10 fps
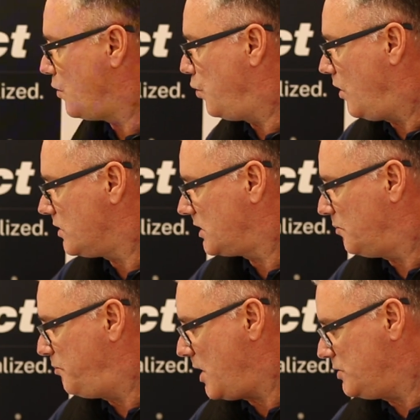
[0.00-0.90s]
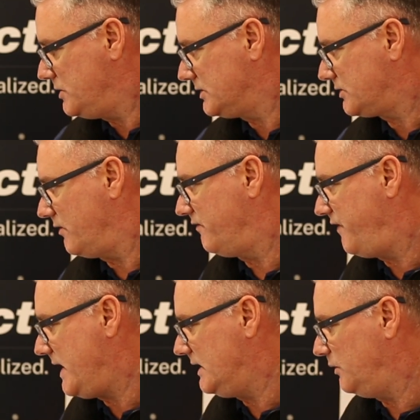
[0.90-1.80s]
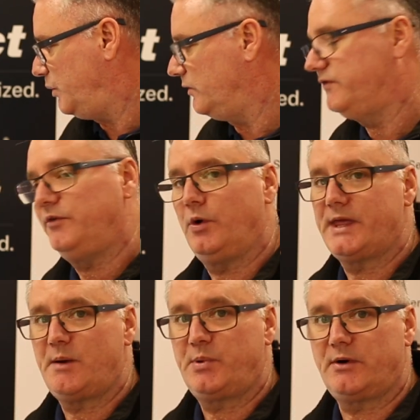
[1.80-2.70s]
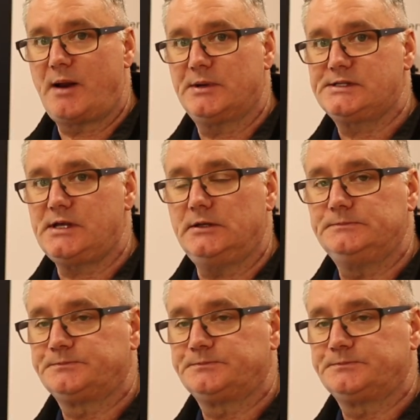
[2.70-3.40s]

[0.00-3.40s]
what components are available for that parameter.